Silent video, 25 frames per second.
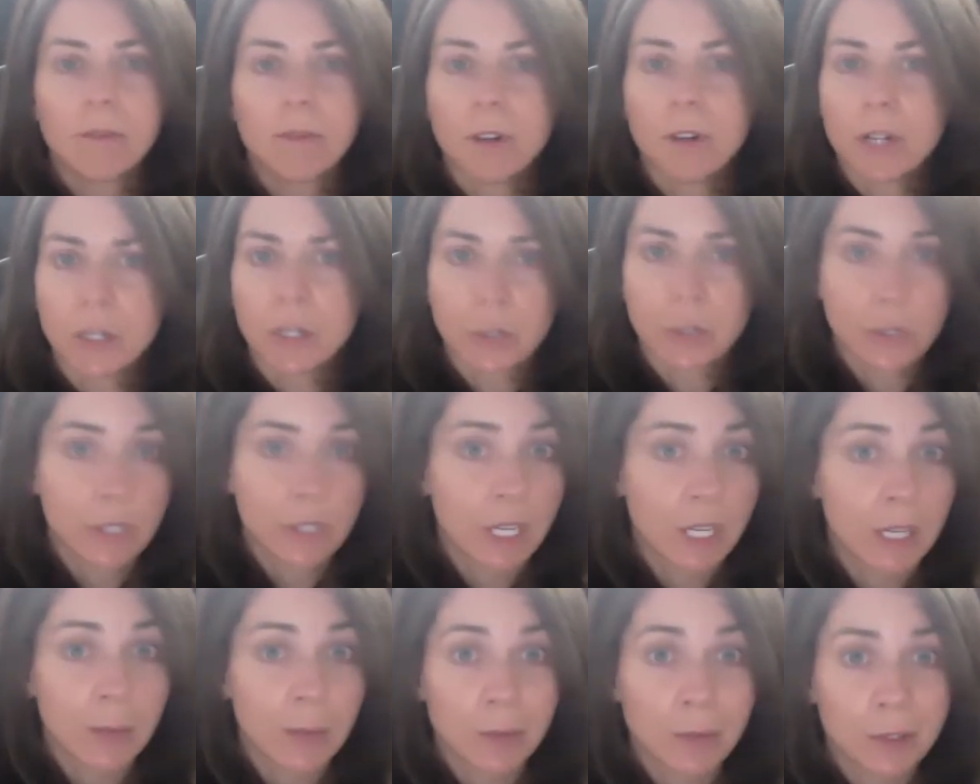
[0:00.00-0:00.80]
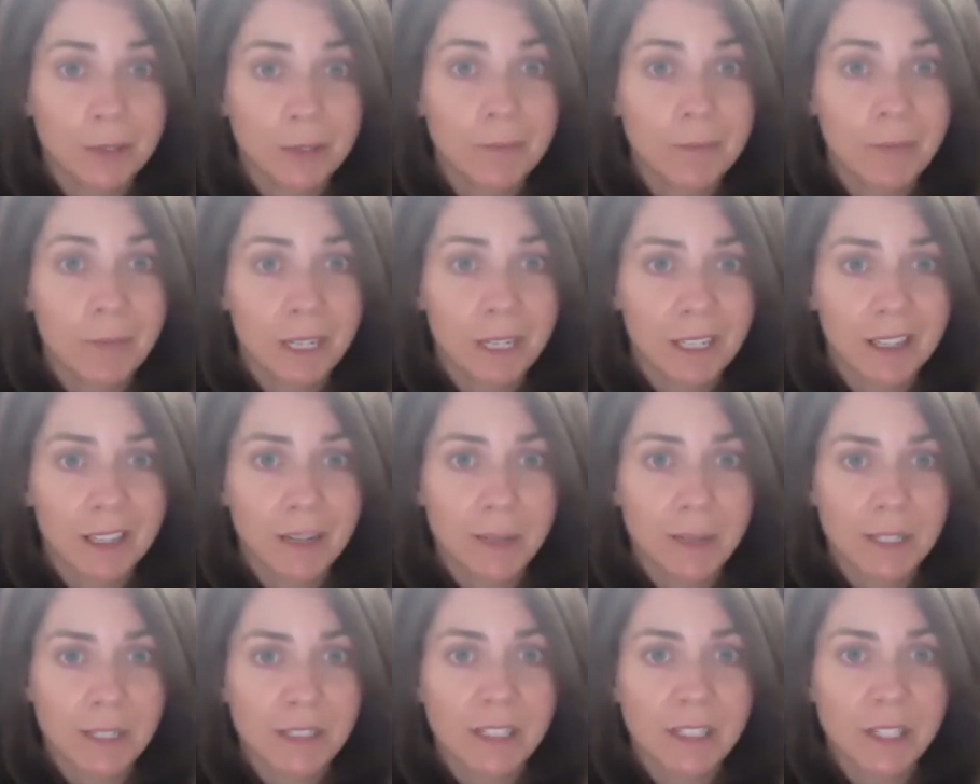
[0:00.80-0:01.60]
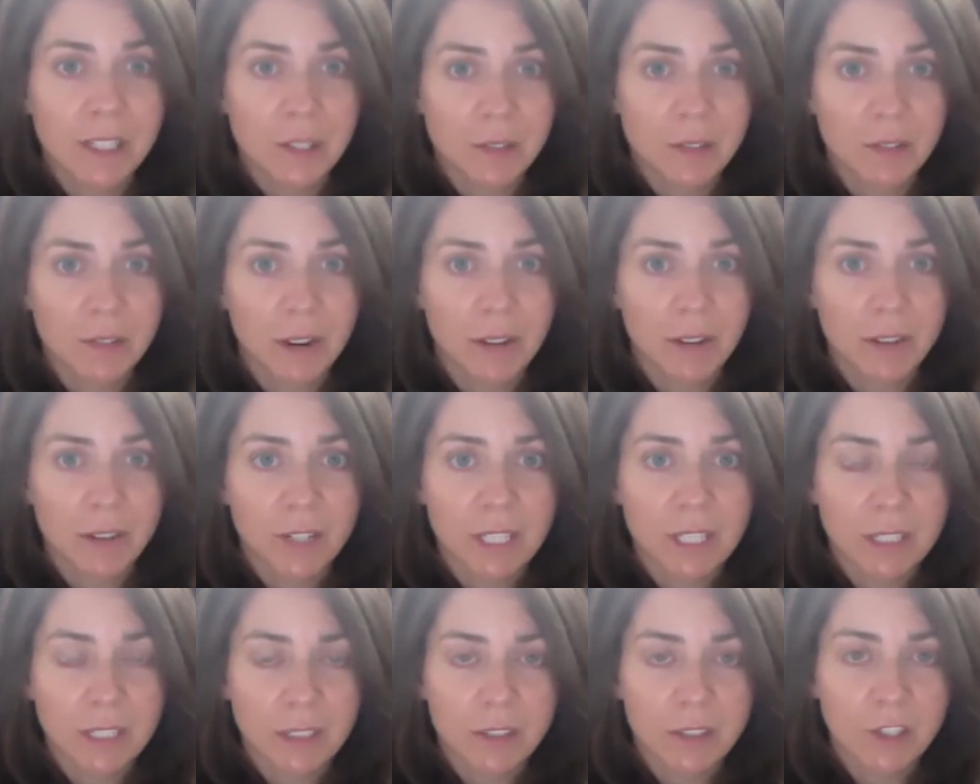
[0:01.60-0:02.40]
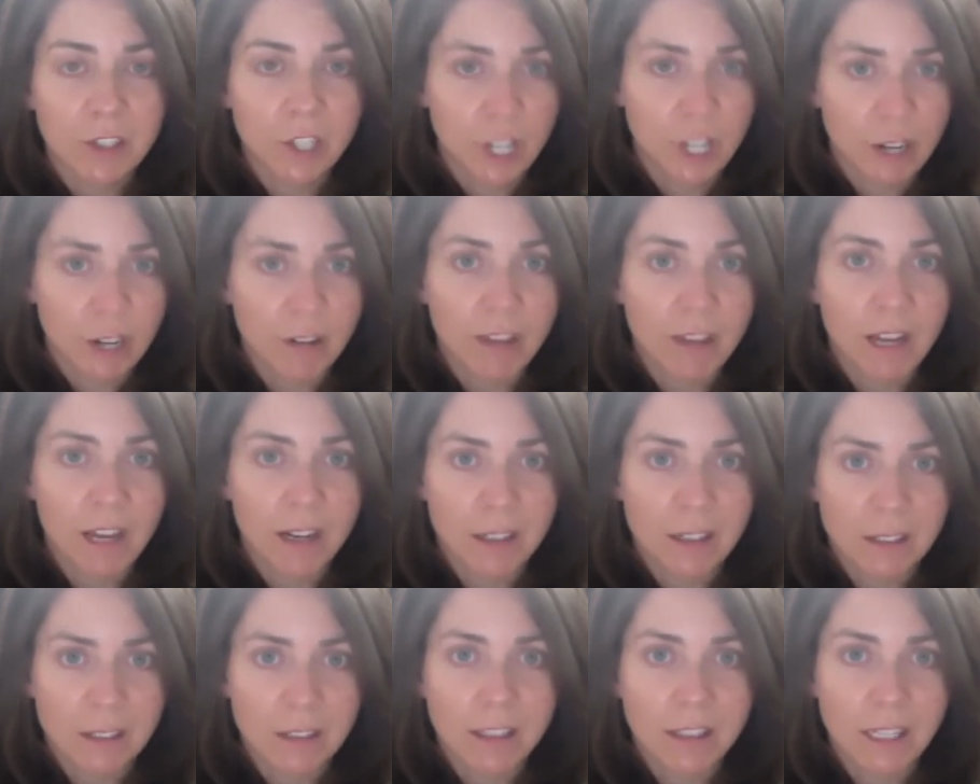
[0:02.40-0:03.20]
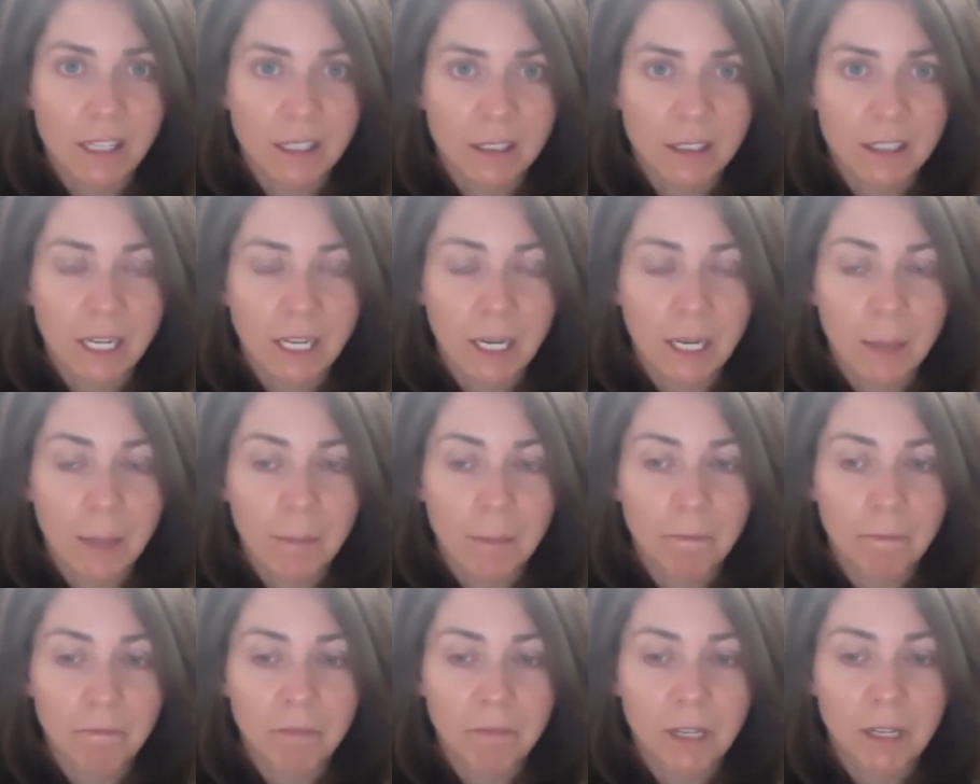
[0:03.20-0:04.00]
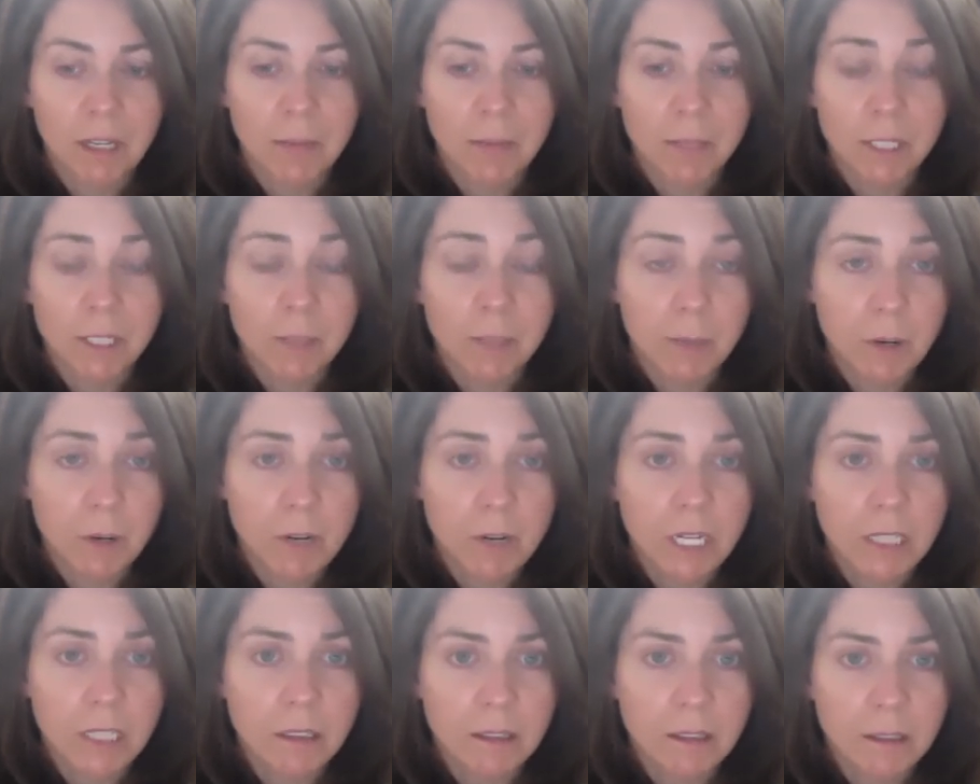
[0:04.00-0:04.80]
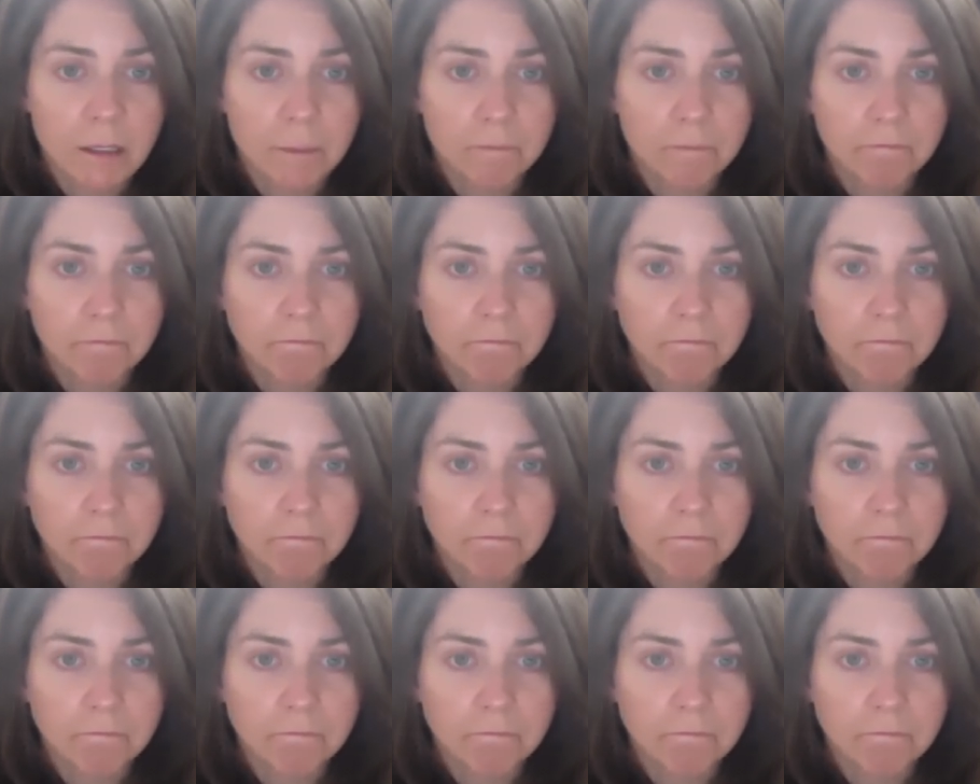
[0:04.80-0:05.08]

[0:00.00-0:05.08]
Very understandable. Many M S T survivors share that, that same um, experience.